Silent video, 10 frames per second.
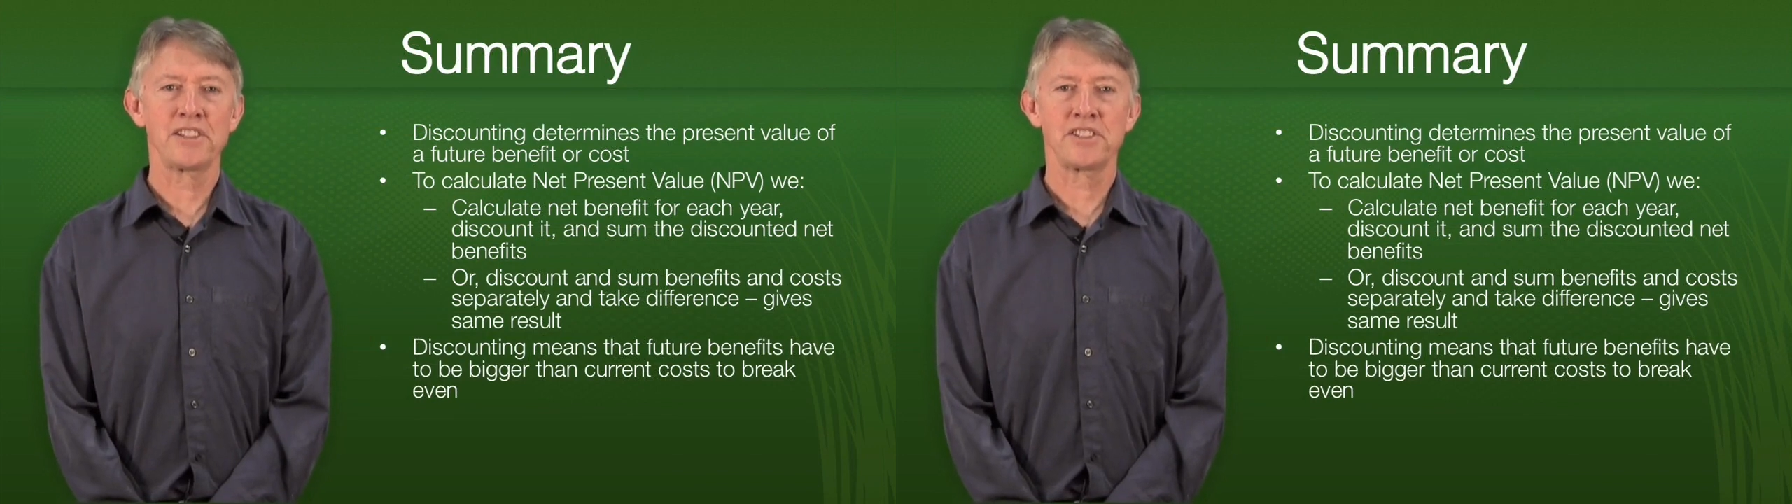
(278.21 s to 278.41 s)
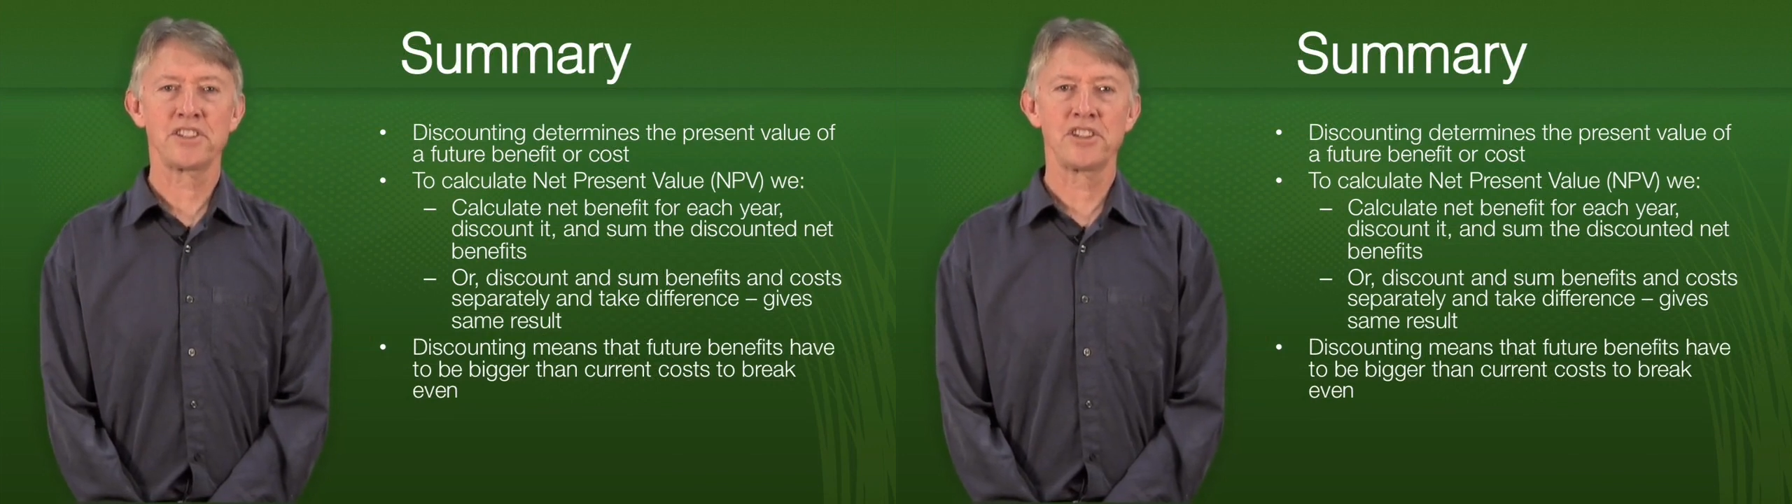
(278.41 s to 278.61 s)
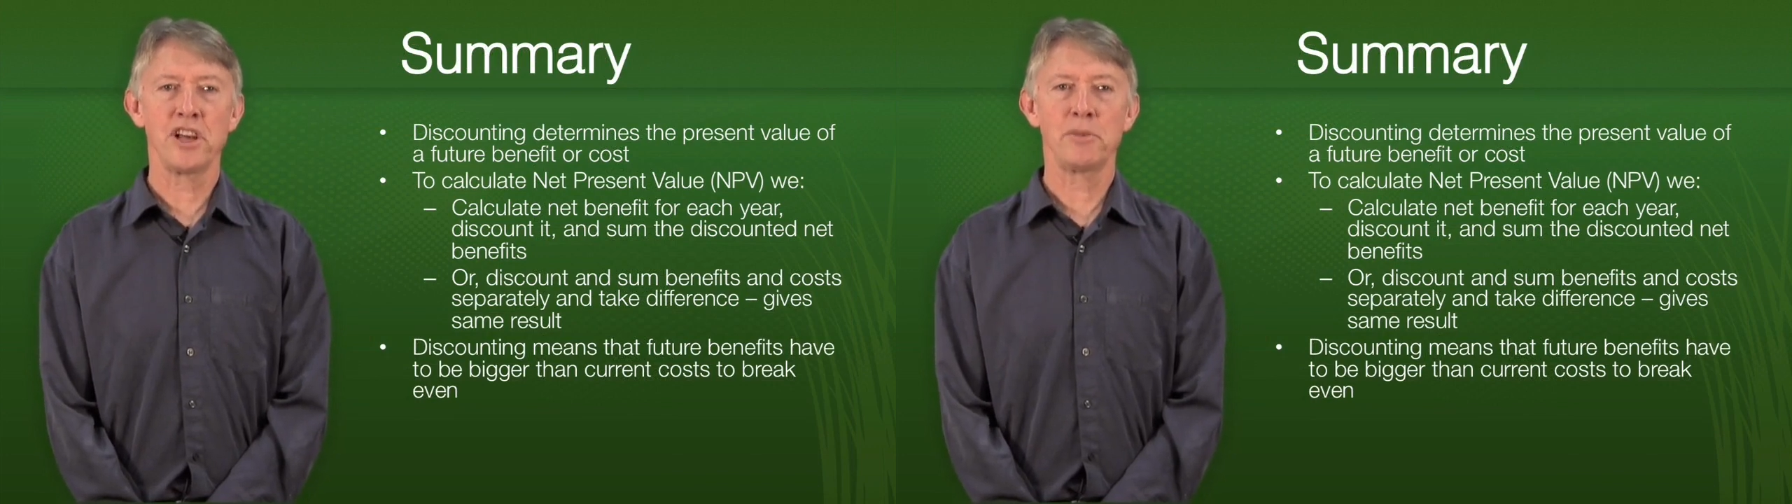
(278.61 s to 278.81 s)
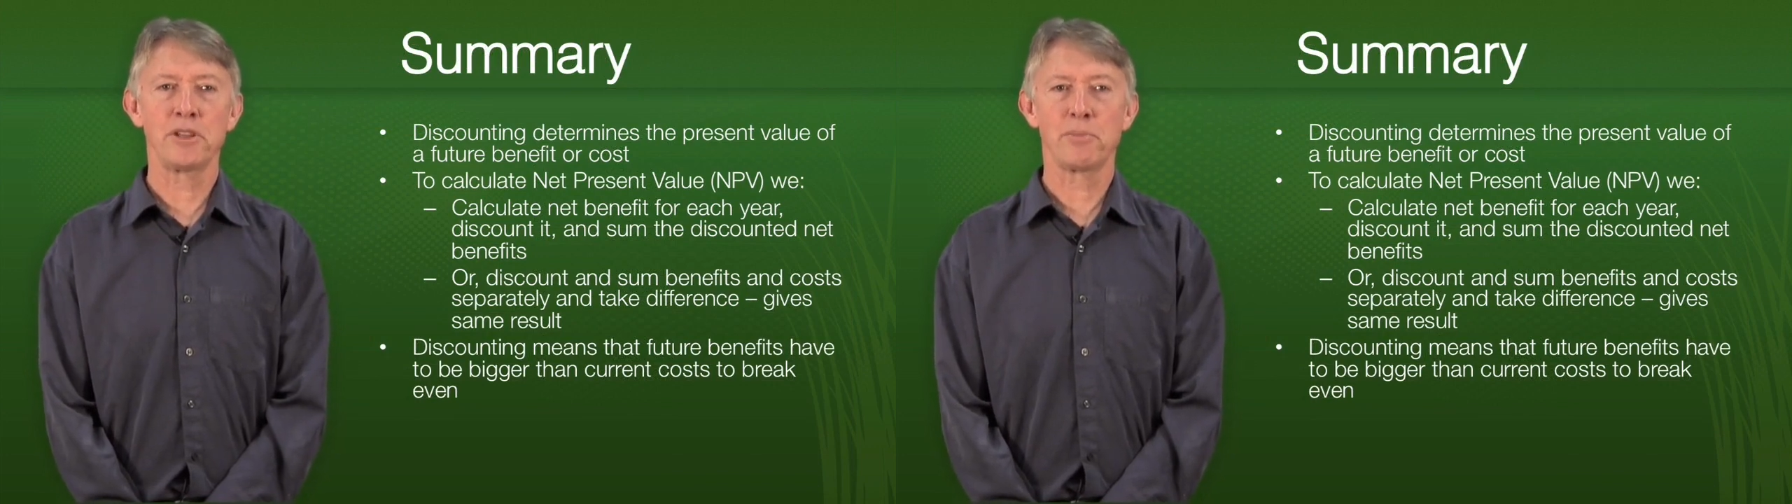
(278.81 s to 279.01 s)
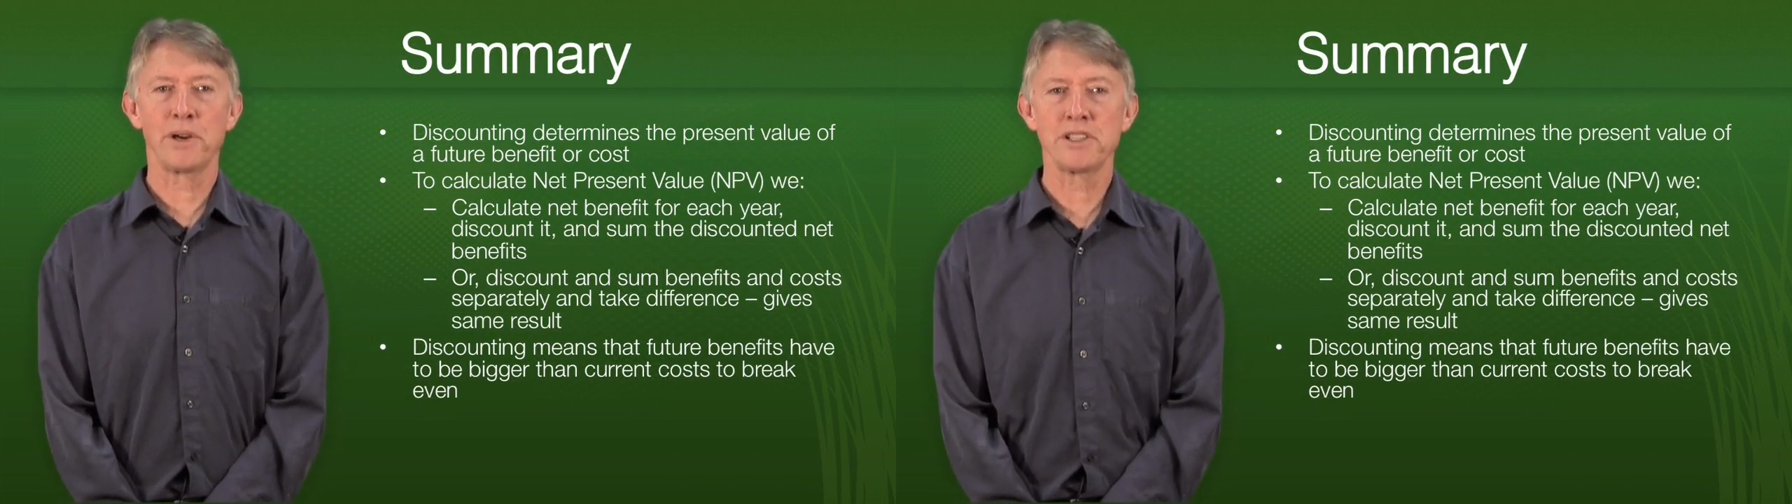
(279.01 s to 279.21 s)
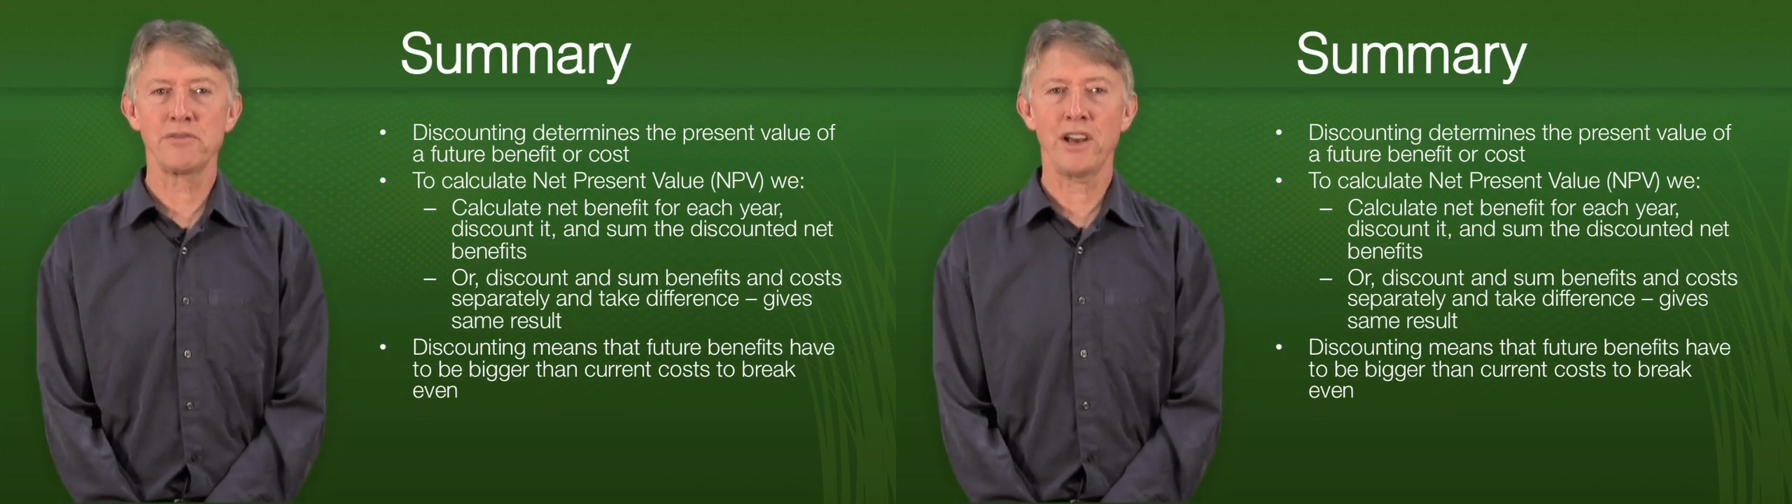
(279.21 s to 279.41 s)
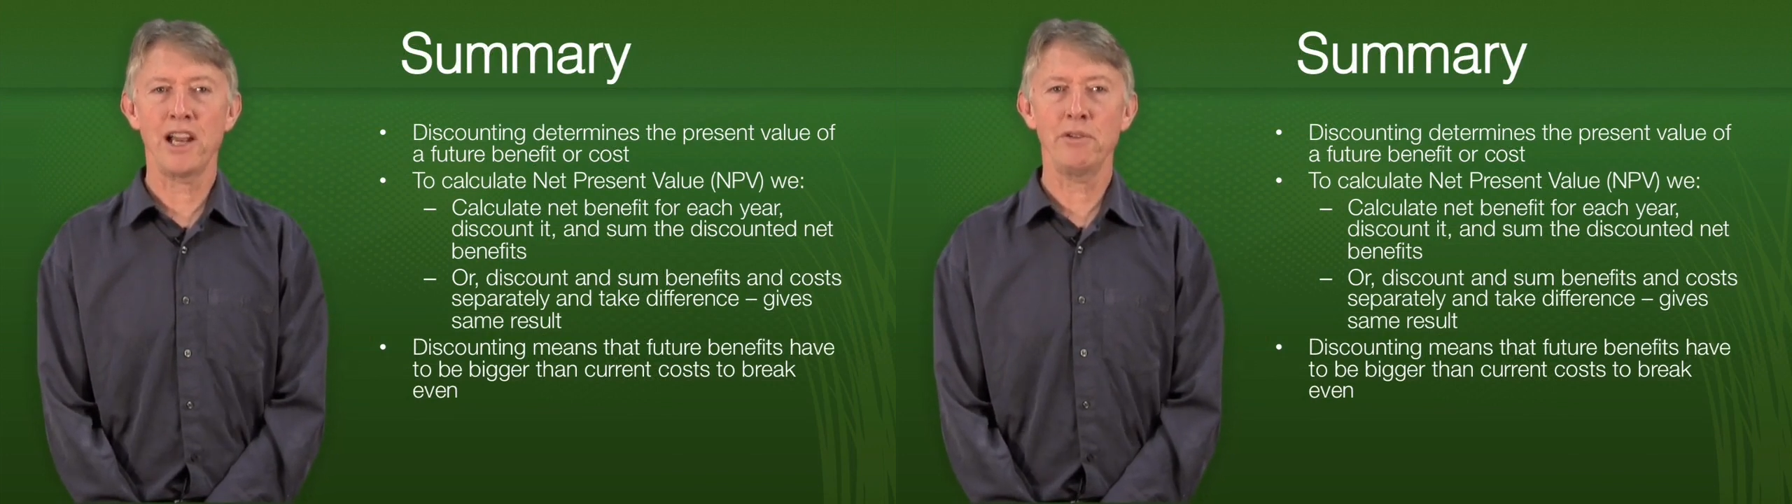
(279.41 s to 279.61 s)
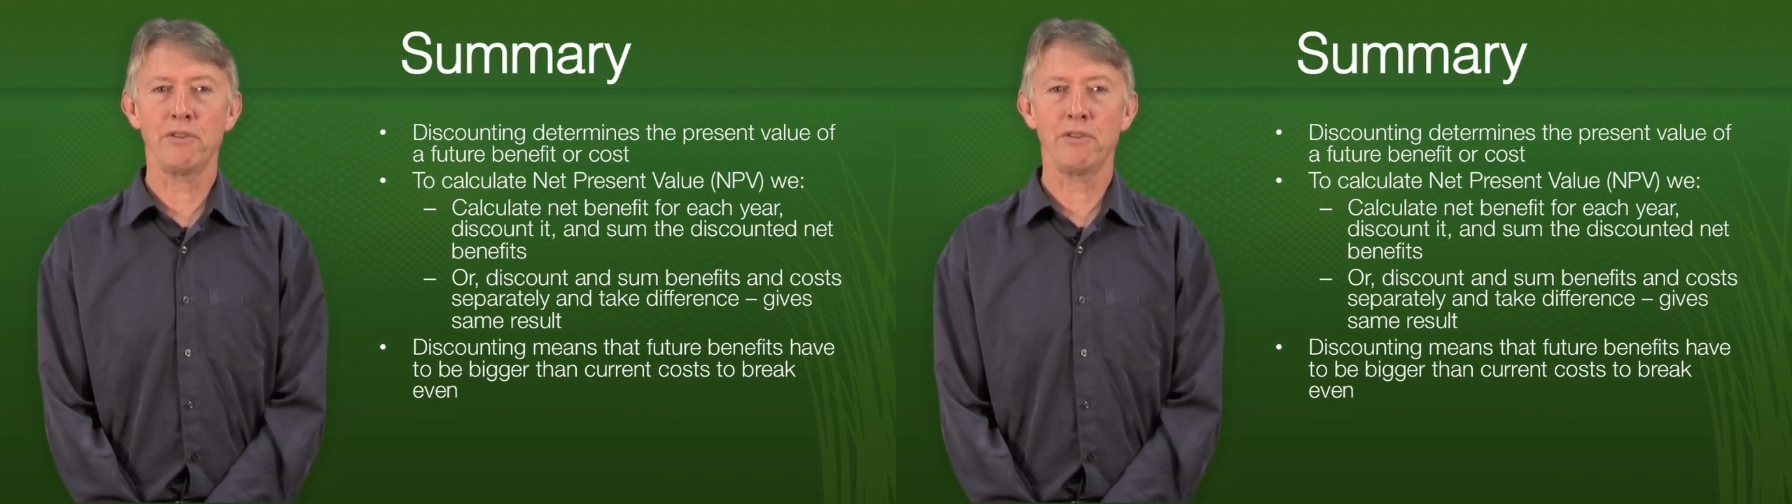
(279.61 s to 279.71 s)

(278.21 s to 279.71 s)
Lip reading: lets us determine the present value